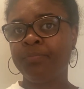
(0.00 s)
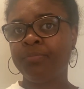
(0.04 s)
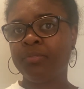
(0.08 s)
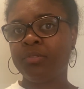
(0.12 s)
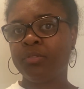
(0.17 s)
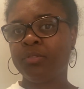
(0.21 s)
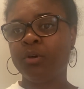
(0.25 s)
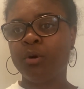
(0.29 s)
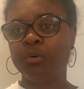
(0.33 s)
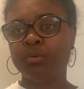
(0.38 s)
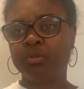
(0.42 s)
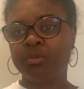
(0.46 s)

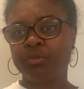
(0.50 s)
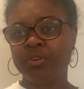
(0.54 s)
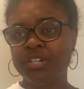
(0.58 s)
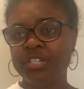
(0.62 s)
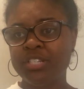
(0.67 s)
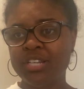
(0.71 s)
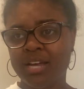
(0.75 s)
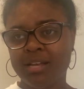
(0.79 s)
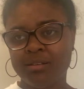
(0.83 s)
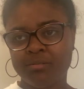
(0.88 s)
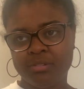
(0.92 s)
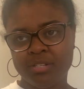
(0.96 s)
No, 3
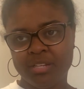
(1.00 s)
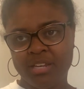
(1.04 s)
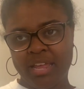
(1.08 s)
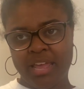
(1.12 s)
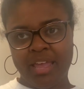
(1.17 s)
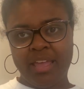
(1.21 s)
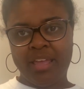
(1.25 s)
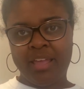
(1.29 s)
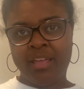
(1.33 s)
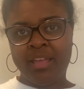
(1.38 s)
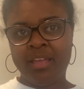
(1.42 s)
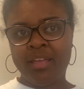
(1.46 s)
times a
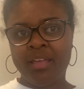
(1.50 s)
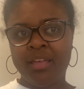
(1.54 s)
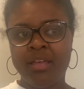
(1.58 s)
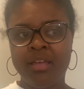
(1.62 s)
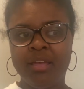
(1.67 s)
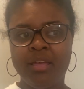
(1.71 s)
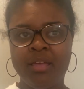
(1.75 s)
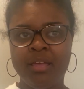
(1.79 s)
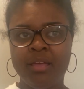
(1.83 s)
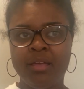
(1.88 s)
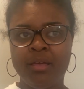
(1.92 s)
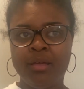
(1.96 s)
day.
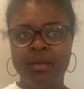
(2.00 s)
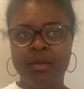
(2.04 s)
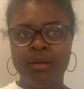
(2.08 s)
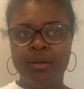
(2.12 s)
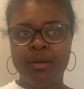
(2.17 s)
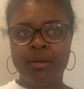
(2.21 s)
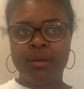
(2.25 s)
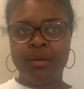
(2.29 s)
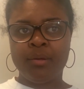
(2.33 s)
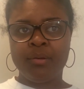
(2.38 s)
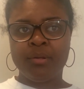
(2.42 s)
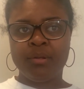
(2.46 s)

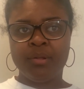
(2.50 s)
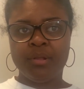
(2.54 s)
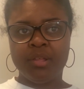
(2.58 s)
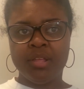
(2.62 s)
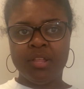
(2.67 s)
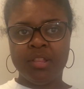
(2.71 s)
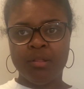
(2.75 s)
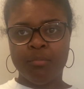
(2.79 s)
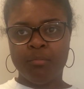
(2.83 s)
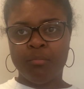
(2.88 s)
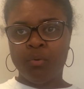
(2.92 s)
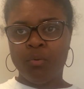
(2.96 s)

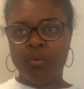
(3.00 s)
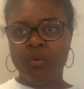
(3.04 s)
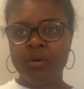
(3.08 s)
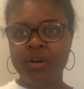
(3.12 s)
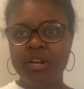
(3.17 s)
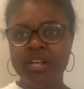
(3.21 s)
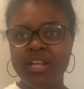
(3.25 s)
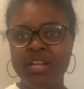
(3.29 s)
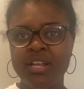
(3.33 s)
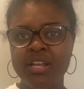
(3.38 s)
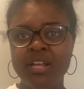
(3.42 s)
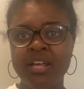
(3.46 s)
In the
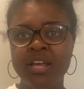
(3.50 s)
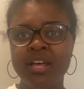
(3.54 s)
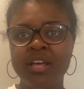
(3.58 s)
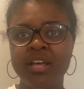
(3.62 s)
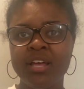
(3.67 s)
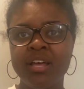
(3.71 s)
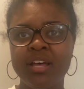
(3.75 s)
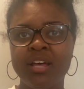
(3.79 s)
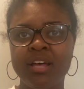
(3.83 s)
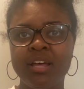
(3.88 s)
morning,